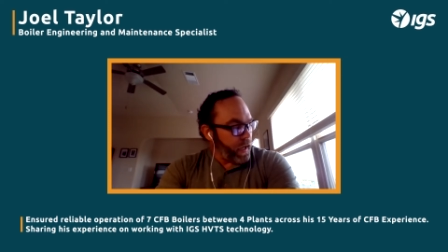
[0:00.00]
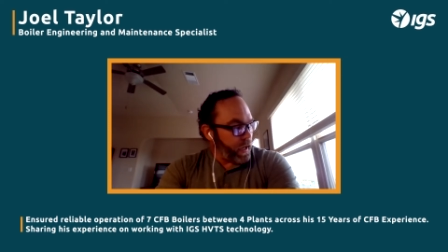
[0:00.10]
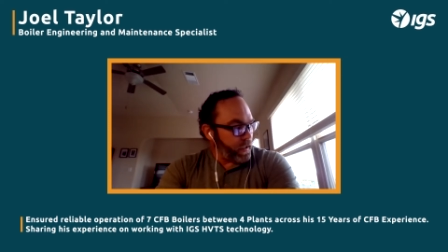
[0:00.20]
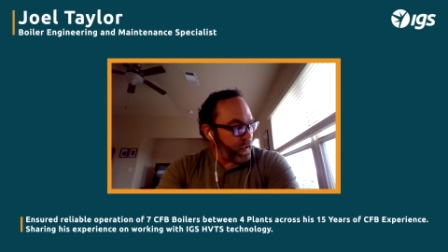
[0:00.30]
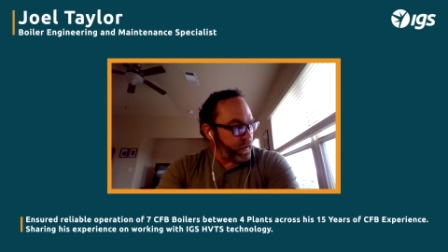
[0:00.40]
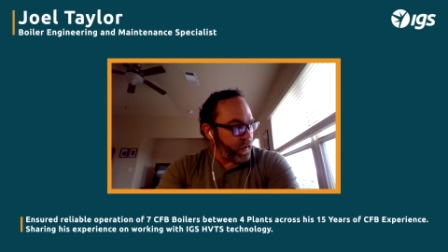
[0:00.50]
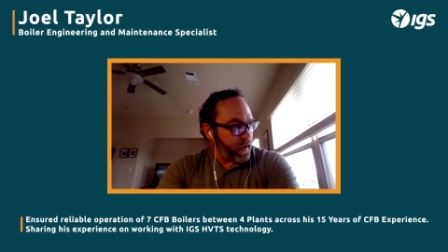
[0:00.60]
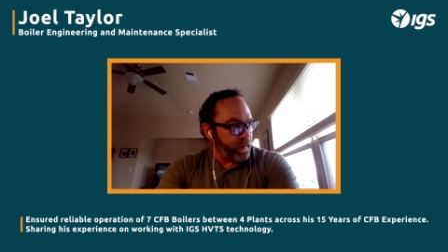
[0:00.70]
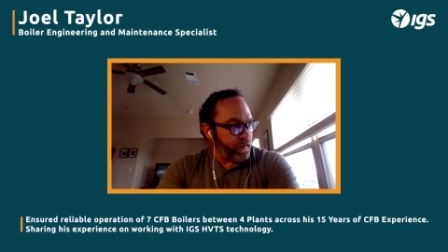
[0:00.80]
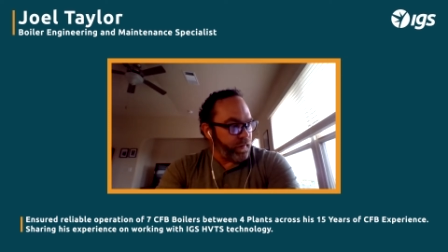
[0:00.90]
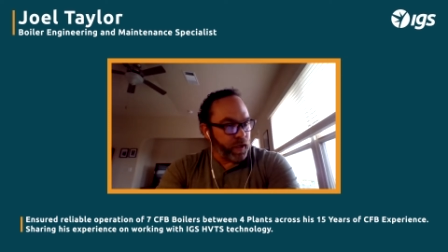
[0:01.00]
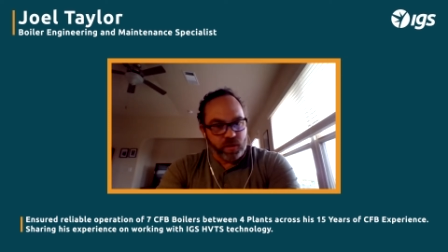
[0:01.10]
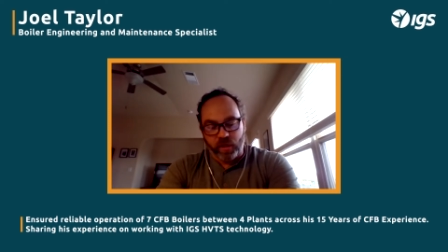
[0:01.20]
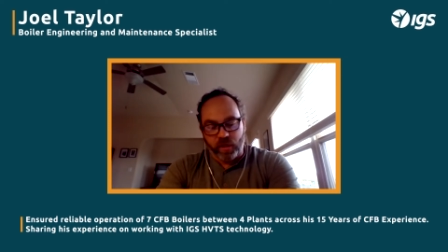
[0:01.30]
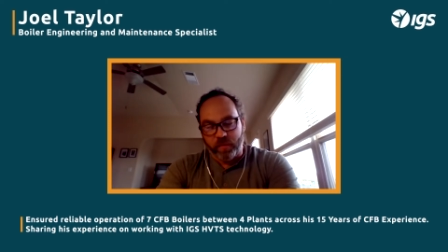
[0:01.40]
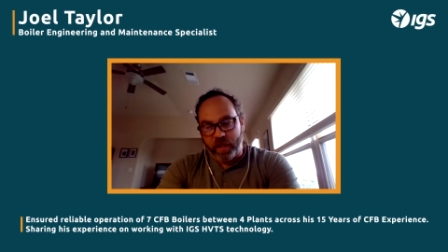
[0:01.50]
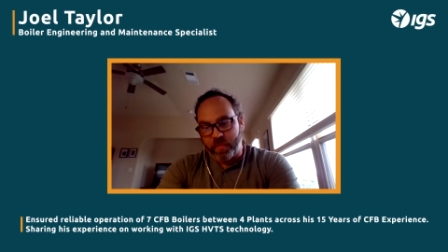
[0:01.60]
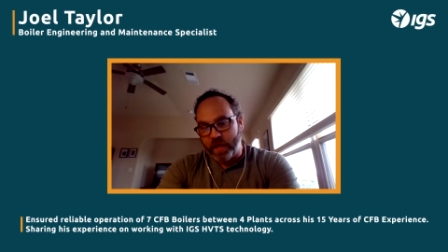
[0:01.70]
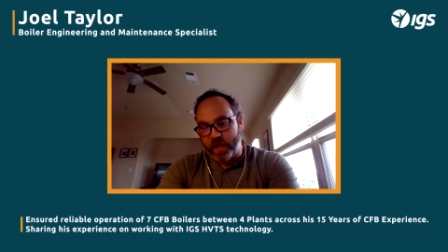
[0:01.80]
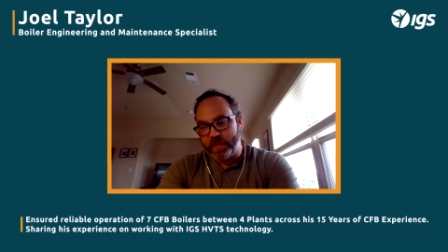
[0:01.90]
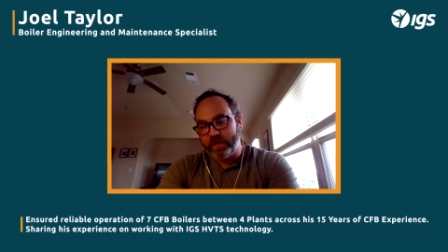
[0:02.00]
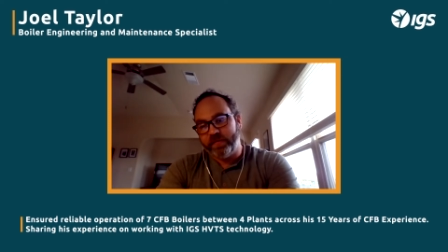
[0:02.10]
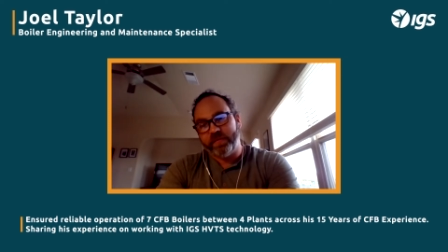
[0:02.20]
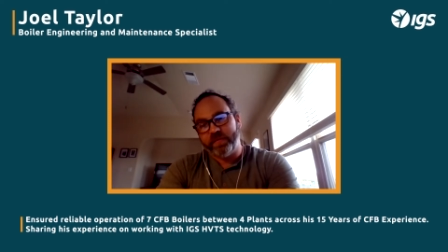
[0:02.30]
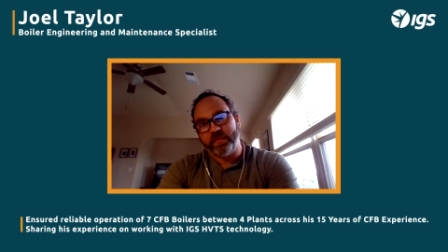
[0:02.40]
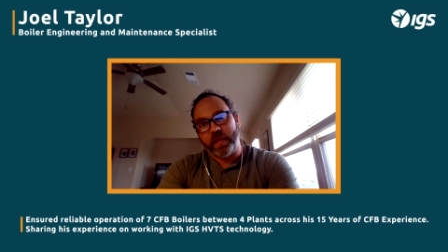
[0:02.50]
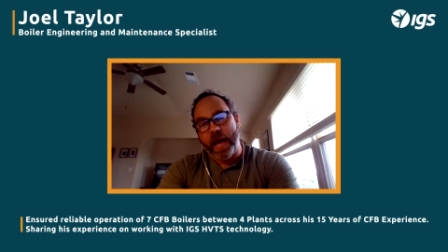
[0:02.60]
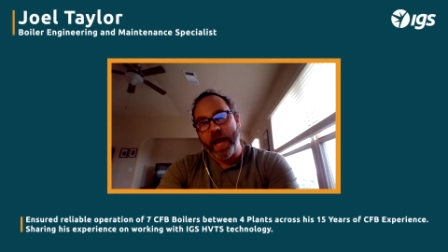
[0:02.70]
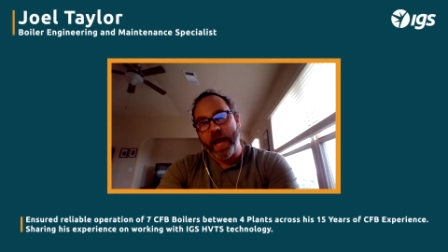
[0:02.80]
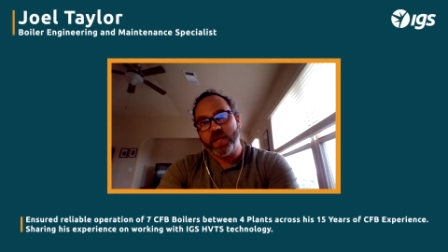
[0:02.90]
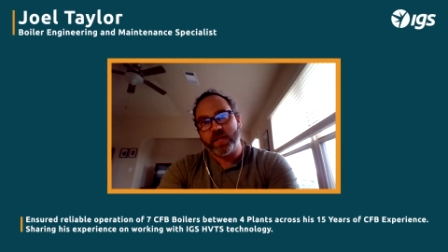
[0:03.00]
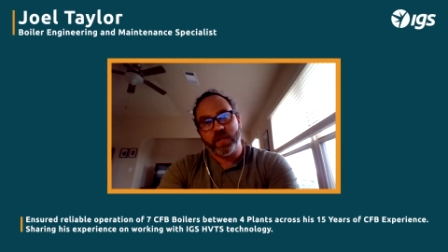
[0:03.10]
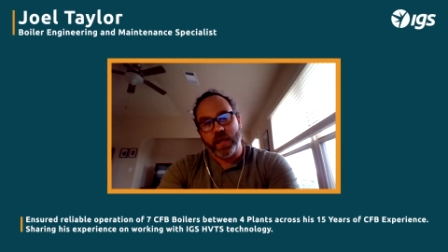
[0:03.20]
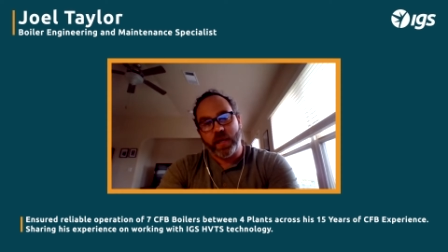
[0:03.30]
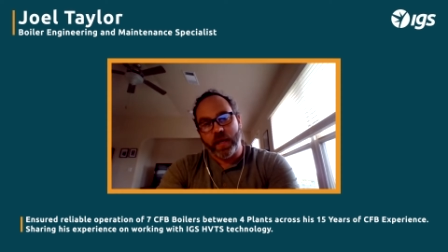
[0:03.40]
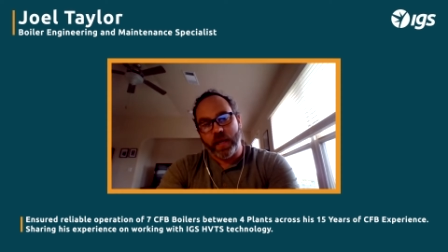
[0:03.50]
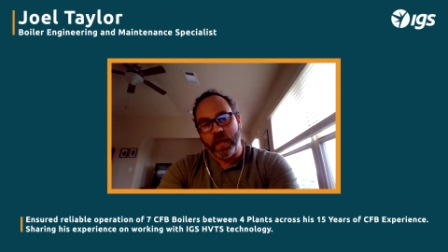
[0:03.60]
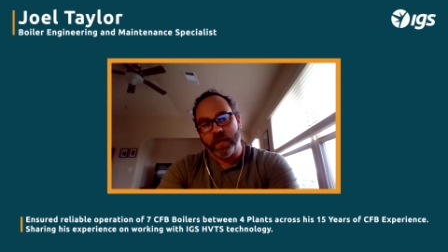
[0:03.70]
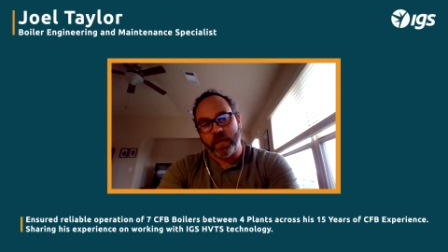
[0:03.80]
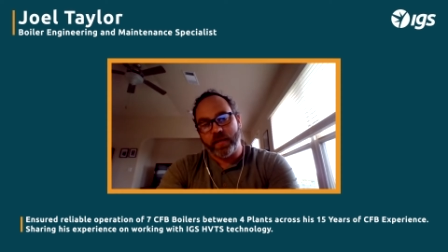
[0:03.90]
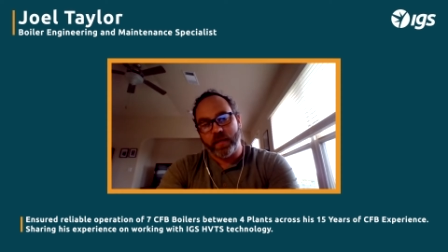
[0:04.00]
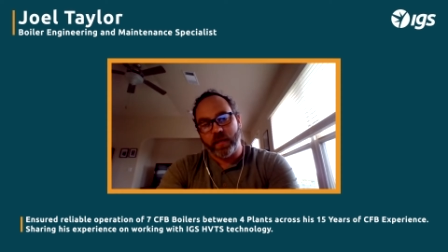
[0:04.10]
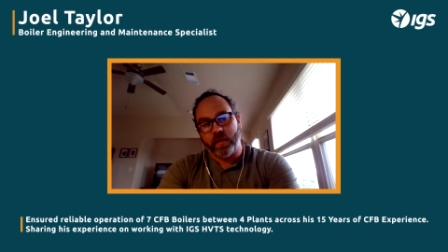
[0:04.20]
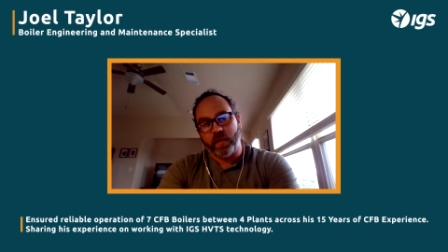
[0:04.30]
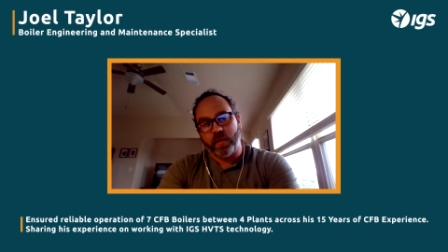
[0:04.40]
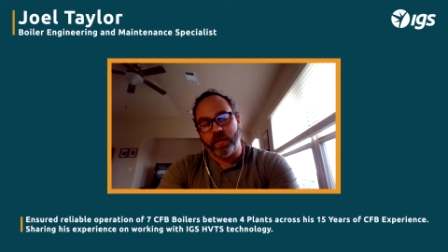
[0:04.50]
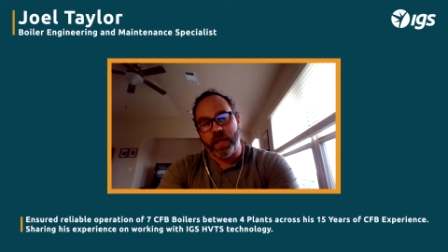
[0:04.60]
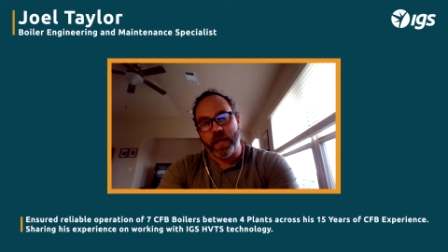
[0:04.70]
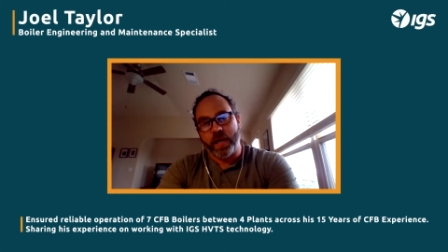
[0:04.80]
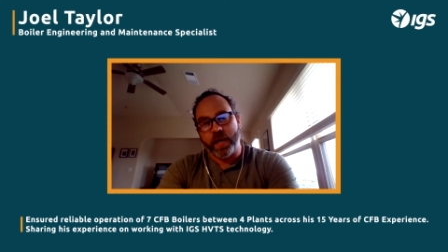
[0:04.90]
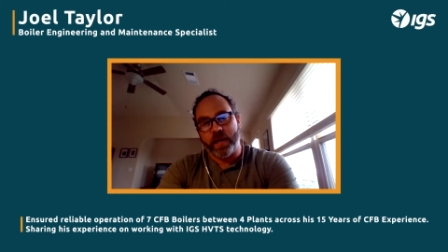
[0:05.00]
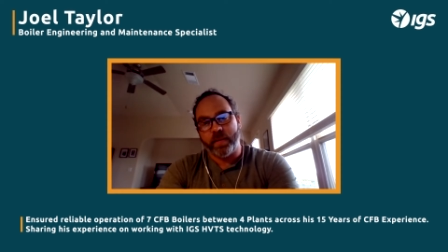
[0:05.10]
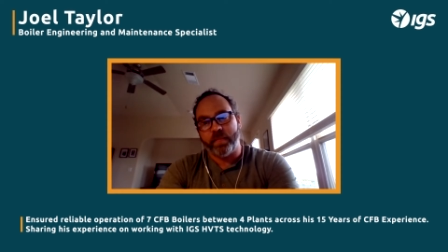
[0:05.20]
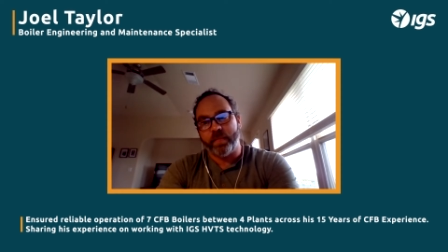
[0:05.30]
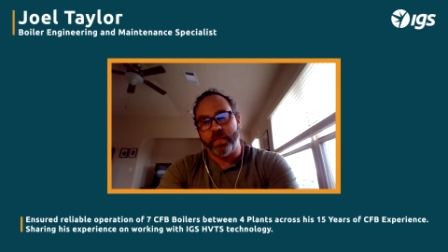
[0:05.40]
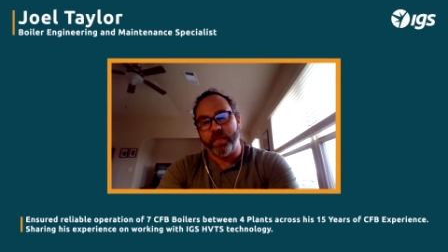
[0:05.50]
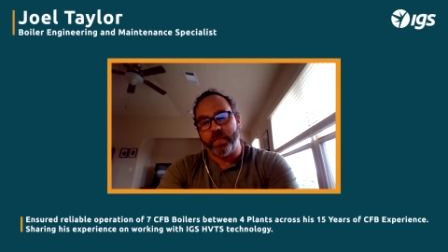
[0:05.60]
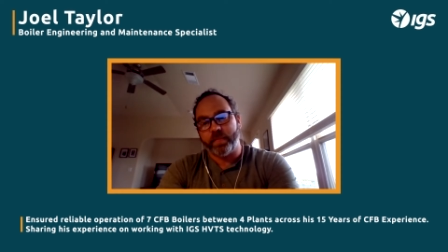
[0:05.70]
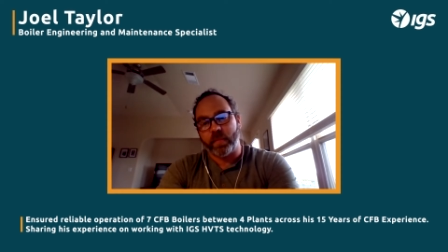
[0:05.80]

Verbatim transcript: and um, extremely abrasive ash, and the um,